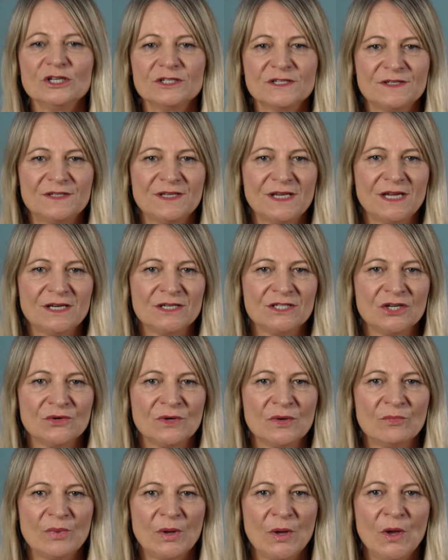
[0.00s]
to see and do
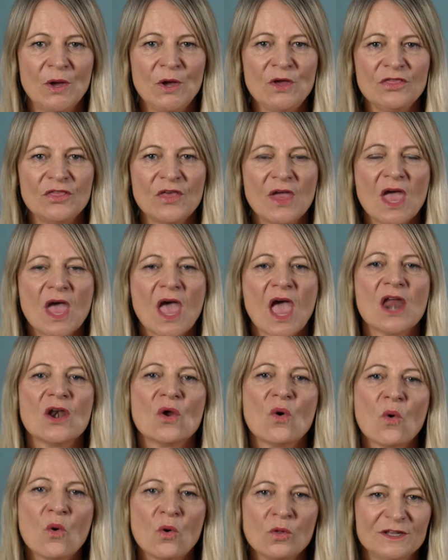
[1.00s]
in Perth and
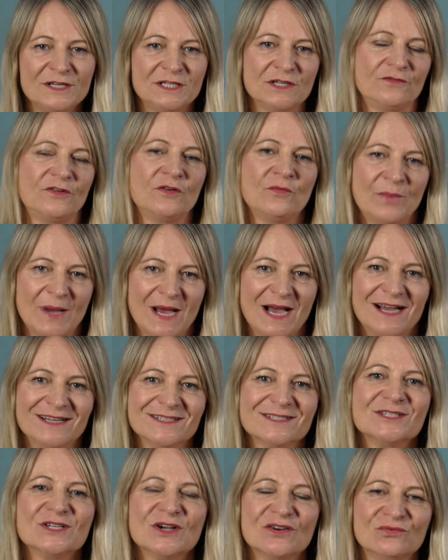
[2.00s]
all the different
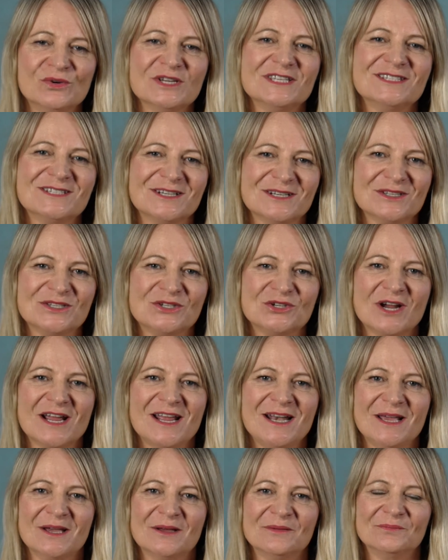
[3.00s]
parts of Western
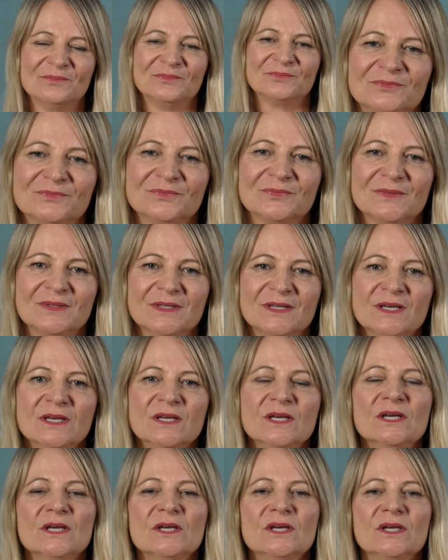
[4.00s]
Australia.
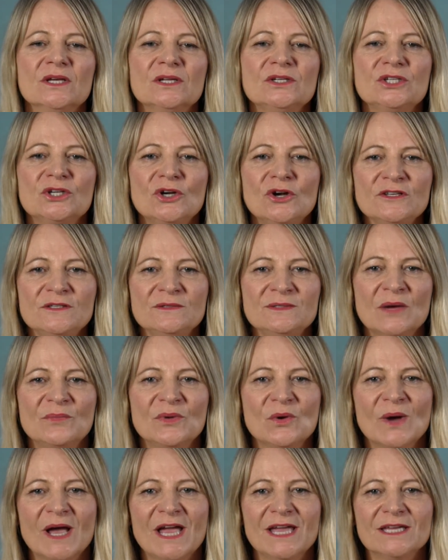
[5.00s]
Tourism
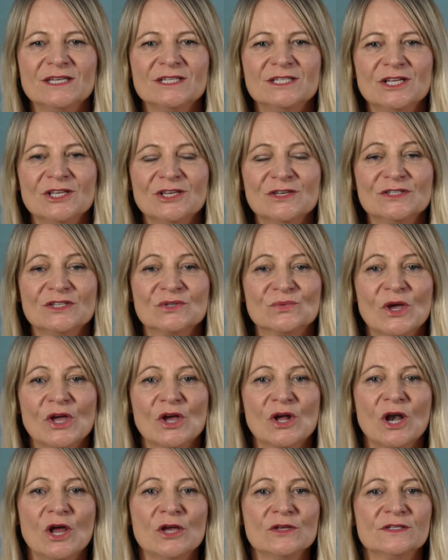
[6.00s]
WA continues to work
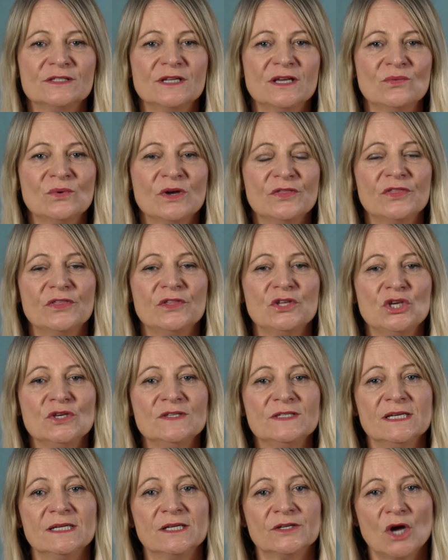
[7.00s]
closely with the New
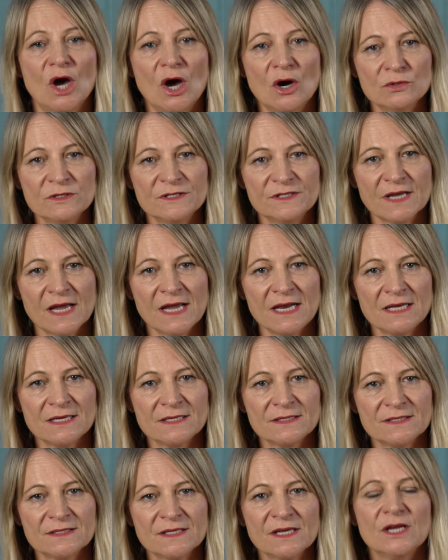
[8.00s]
Zealand
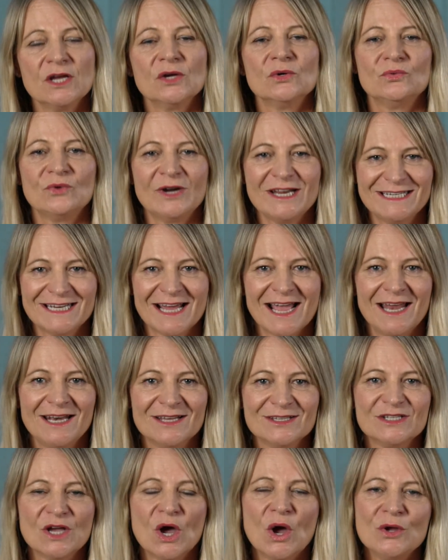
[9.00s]
wholesalers,
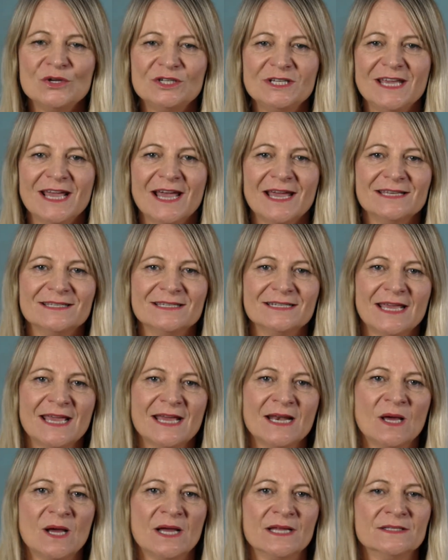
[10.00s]
retailers, OTAs and
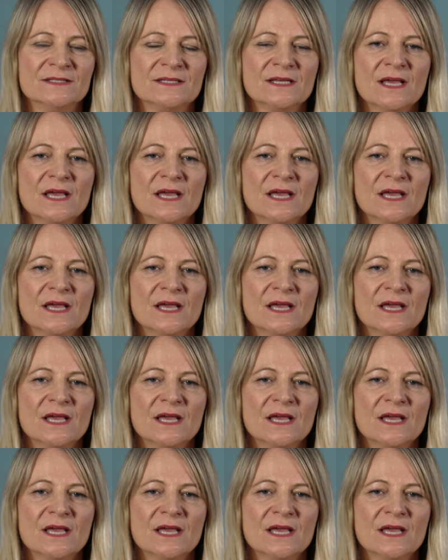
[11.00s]
airlines